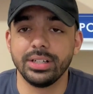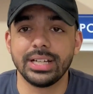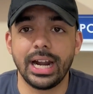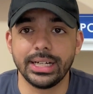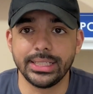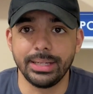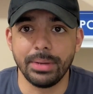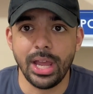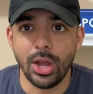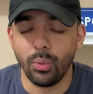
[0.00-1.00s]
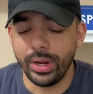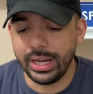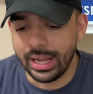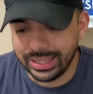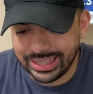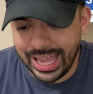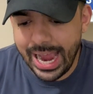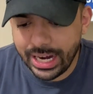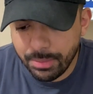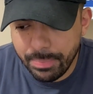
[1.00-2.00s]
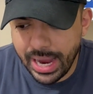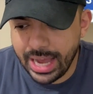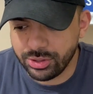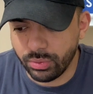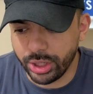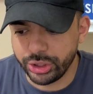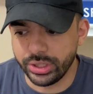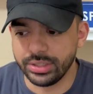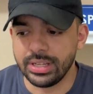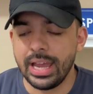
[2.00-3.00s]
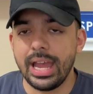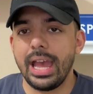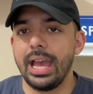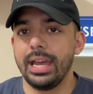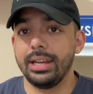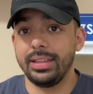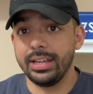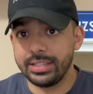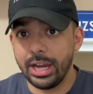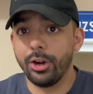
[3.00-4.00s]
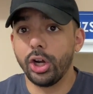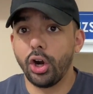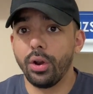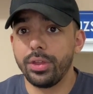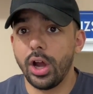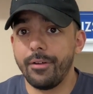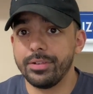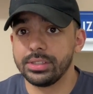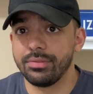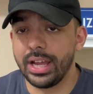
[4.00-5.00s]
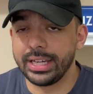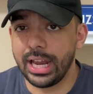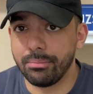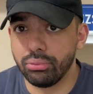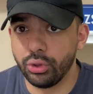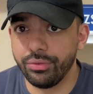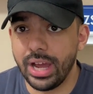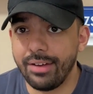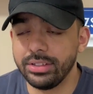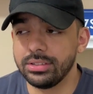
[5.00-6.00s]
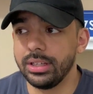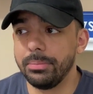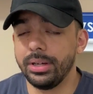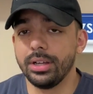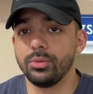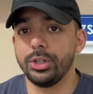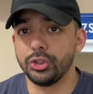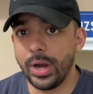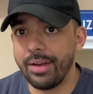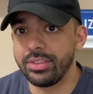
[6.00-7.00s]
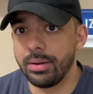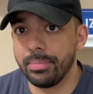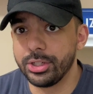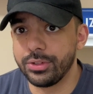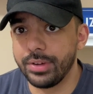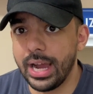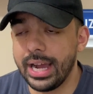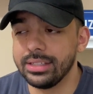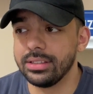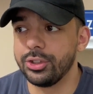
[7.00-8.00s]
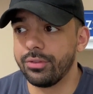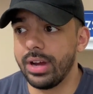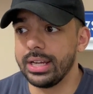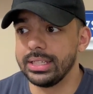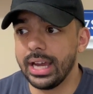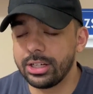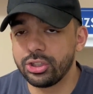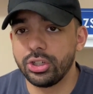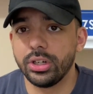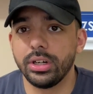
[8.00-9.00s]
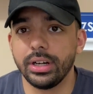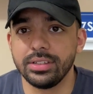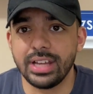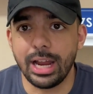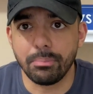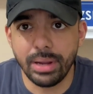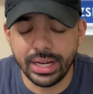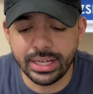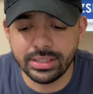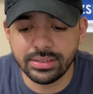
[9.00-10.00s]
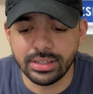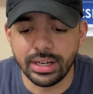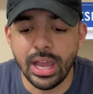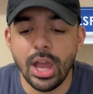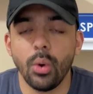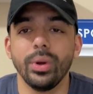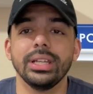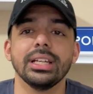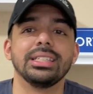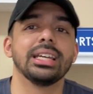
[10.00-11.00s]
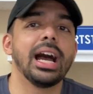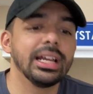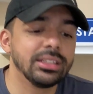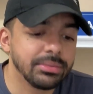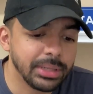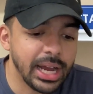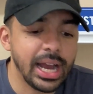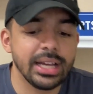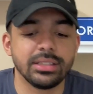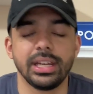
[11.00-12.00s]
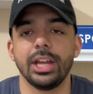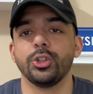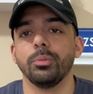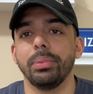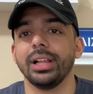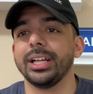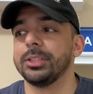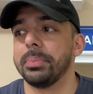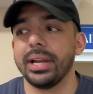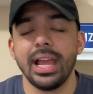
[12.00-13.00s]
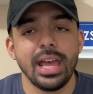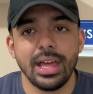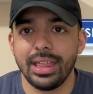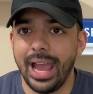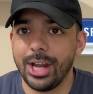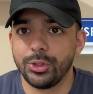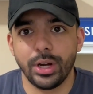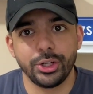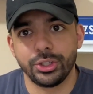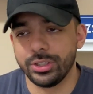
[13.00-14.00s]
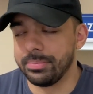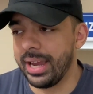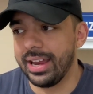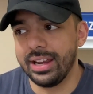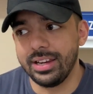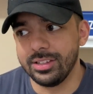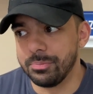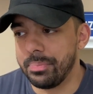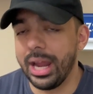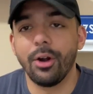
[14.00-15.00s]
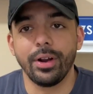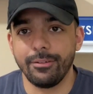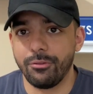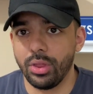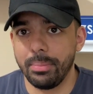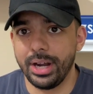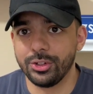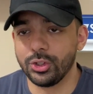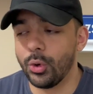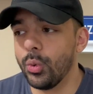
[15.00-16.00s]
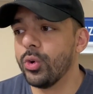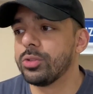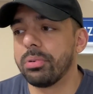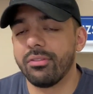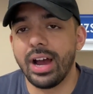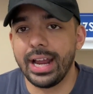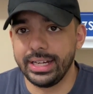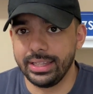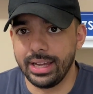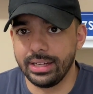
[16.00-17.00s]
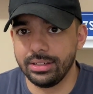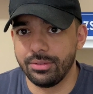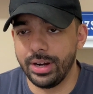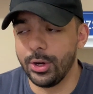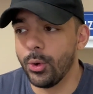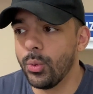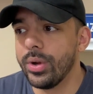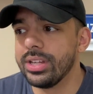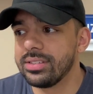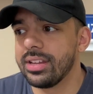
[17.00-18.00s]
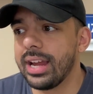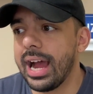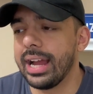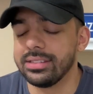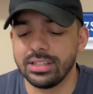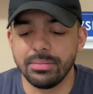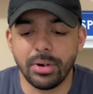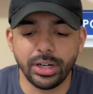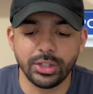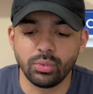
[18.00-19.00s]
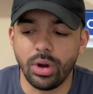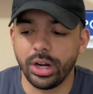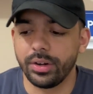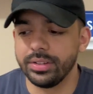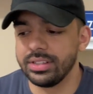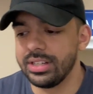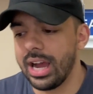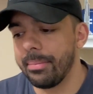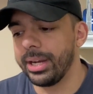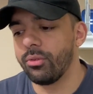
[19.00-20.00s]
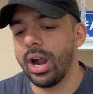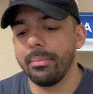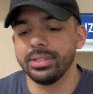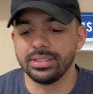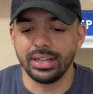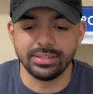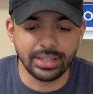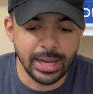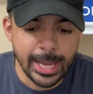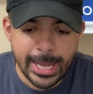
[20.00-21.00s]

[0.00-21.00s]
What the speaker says: entire team. We lack pass rushers, and the interior of the offensive line got improved, obviously, because we drafted a bunch of guys in Javon Dexter and Zach Pickens, and we did sign some guys and Andrew Billings, but edge rushers, man, it is barren for the Bears. So who is providing that, right? Who is the guy? Is it DeMarcus Walker? Is it Dominique Robinson? Is it